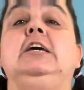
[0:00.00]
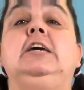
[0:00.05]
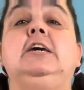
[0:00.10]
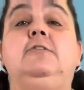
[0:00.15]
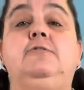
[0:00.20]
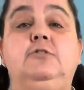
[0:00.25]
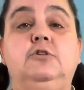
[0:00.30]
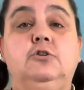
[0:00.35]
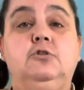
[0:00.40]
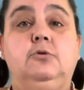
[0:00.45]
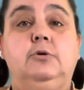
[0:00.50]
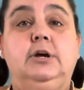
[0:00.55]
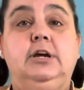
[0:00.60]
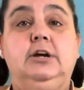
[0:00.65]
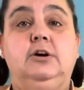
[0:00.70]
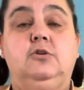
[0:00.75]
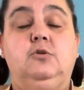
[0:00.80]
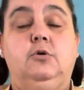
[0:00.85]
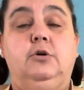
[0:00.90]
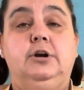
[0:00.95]
If you're going
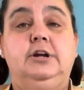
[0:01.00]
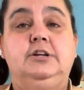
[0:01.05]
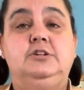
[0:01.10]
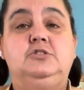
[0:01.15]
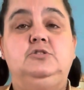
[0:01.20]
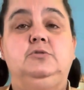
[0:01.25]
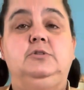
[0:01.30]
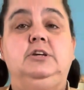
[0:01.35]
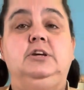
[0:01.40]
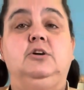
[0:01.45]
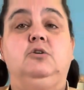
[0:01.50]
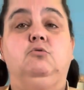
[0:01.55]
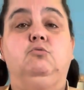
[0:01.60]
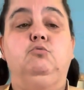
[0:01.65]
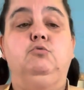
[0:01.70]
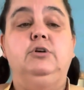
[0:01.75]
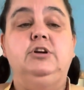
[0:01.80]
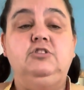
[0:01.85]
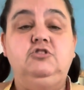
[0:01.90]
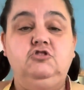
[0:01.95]
according to the
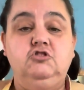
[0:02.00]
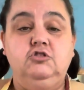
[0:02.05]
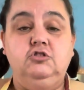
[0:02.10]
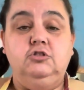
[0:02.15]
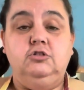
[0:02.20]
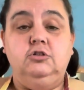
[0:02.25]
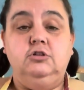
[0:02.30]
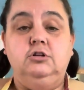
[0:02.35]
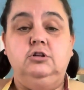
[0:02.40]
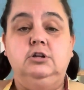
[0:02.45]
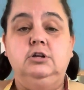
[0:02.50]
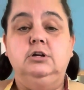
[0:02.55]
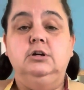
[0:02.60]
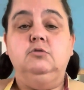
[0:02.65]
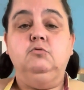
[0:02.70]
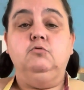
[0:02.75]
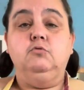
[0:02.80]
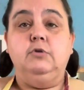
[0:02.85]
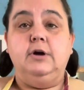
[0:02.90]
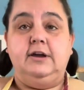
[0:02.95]
original
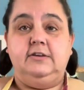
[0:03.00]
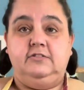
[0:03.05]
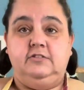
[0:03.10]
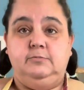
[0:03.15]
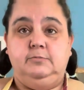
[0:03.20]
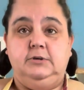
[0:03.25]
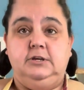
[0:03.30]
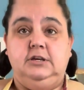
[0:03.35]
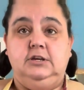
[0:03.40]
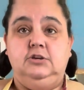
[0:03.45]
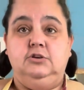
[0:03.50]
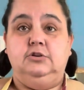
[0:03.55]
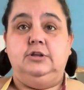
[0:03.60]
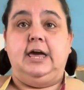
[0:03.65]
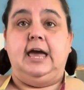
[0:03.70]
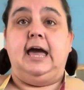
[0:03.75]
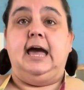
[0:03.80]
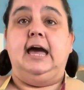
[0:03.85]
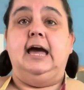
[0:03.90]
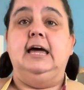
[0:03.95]
recipe, you'll
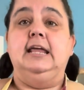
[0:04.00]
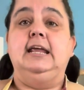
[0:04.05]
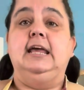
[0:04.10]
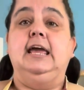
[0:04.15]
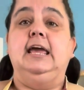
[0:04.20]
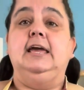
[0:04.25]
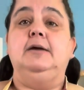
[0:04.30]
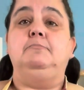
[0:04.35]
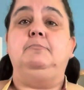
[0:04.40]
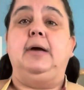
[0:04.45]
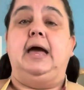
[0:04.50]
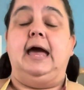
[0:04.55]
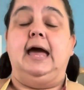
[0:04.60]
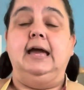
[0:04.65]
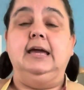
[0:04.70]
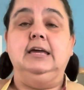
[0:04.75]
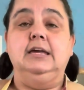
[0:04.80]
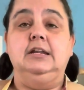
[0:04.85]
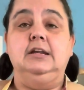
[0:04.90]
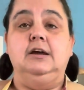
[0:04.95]
add a
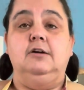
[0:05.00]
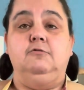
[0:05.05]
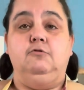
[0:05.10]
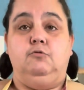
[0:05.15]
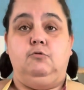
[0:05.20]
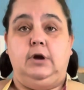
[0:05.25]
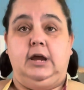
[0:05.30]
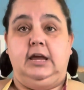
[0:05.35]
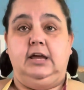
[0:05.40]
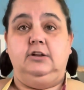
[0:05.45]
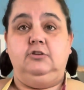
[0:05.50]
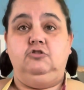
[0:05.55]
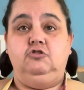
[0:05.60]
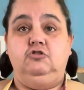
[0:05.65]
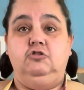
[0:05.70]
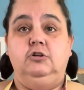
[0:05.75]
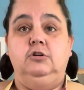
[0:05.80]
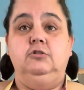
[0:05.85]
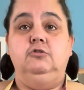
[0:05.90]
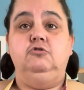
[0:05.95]
packet of
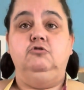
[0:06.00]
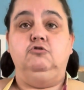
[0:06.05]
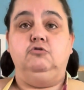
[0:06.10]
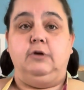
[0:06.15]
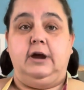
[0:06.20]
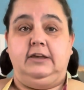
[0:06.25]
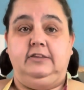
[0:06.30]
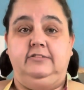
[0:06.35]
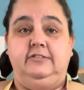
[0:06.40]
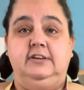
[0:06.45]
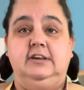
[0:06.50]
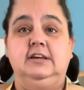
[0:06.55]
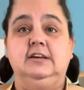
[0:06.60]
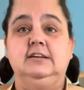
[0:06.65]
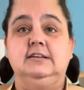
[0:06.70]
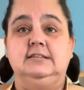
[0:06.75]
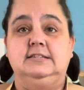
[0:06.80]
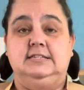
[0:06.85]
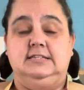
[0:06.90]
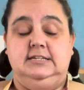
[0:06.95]
ranch
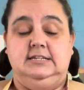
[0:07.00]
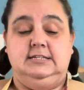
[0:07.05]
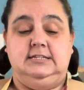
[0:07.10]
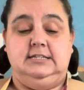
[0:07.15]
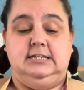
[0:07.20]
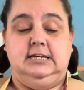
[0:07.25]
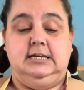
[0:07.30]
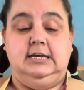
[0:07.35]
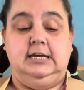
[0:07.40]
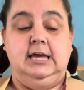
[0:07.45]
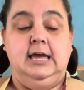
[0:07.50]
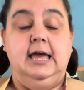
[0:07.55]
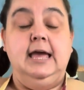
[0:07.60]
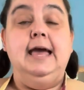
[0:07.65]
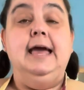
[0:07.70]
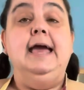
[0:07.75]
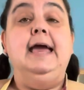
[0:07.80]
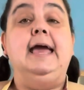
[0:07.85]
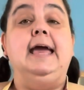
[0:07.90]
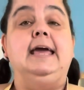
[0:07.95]
dressing seasoning
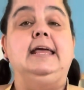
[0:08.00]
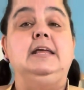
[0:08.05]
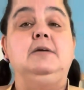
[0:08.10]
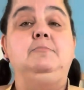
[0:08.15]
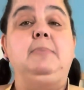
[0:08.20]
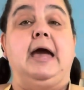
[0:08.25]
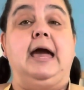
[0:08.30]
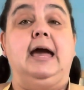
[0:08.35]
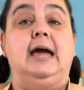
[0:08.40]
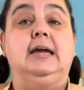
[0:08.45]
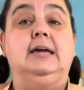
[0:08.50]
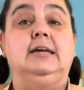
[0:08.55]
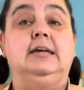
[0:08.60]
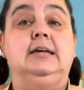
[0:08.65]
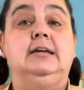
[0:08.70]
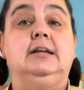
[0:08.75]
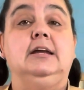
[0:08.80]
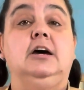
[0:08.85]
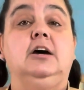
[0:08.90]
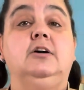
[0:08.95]
and a
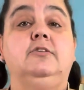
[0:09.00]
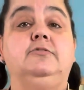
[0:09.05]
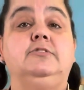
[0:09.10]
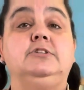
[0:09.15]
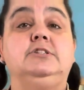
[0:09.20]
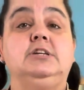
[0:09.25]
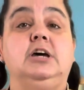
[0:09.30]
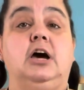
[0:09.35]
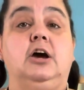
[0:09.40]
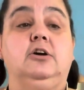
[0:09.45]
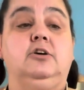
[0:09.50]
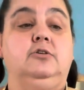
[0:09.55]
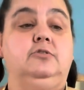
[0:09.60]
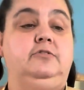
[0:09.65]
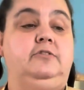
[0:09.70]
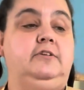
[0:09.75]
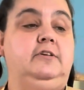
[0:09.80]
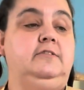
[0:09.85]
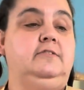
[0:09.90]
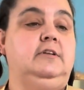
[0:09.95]
packet of taco
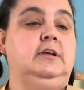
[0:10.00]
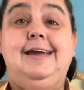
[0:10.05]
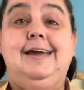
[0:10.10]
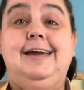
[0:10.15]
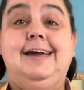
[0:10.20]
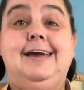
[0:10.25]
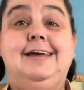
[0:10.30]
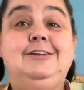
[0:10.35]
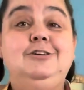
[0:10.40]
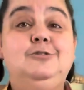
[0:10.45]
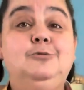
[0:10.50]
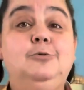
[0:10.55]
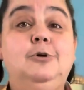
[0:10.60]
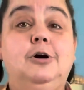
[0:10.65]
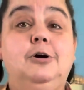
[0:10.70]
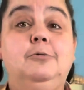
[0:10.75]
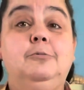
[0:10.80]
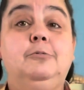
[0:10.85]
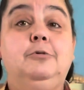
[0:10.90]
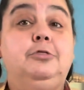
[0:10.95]
seasoning, and you
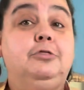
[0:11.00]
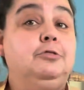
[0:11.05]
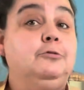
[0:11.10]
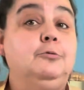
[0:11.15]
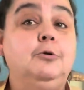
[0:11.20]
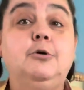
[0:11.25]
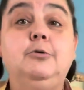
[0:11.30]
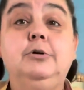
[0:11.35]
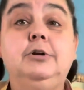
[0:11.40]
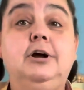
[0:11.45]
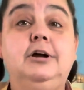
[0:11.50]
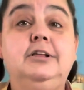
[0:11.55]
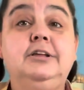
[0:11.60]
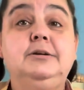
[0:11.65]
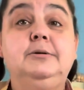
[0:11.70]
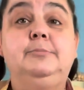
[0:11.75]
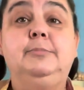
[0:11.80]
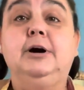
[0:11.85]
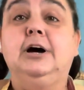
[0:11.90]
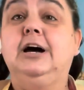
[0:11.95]
throw it all
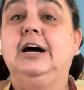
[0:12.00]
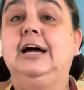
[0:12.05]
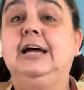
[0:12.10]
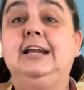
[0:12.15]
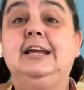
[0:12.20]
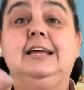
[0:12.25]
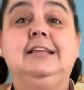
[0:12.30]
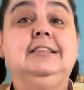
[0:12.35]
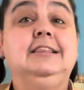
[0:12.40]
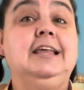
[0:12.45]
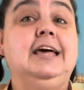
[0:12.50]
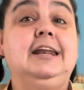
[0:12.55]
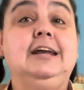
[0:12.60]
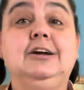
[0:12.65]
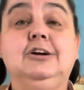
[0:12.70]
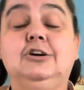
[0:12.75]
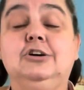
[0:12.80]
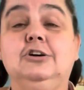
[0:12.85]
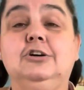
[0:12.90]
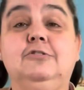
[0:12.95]
in a pot and let
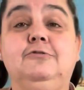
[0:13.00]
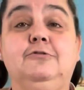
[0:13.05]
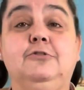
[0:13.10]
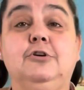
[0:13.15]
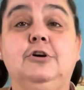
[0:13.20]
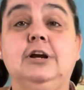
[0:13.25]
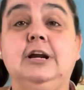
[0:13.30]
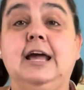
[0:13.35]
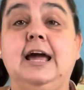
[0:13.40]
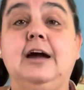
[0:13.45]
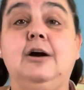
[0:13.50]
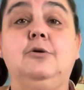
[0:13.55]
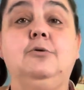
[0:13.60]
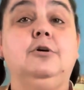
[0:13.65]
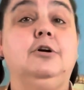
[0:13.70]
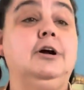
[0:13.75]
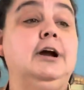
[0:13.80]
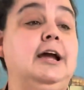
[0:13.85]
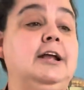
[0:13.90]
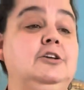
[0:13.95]
it cook for an
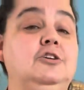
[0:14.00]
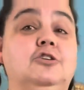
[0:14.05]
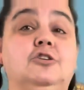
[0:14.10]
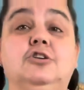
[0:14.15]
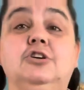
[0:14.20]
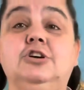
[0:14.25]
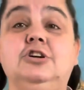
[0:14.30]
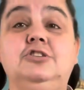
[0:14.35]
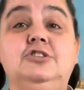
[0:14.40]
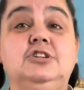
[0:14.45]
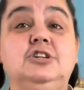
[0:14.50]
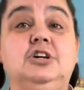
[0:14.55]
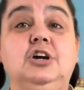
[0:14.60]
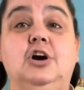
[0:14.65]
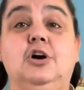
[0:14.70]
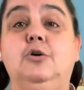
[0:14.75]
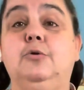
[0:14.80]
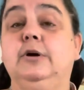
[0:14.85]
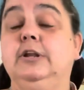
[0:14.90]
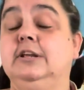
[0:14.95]
hour, and you're good to
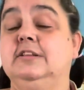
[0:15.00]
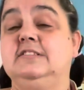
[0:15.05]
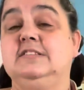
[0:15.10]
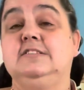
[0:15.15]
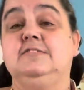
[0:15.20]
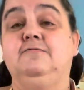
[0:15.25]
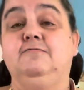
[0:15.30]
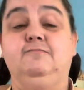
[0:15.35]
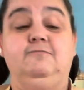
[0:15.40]
go, and it's